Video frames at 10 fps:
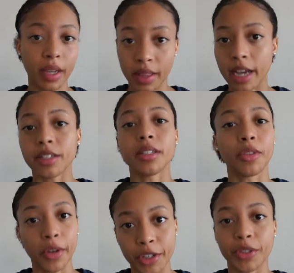one thousand
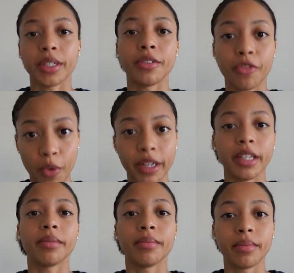three hundred
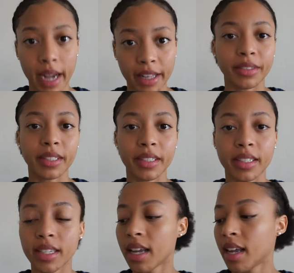forty
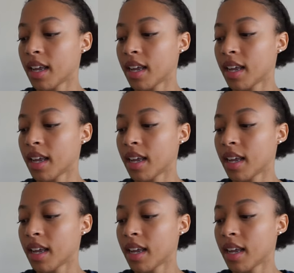calories.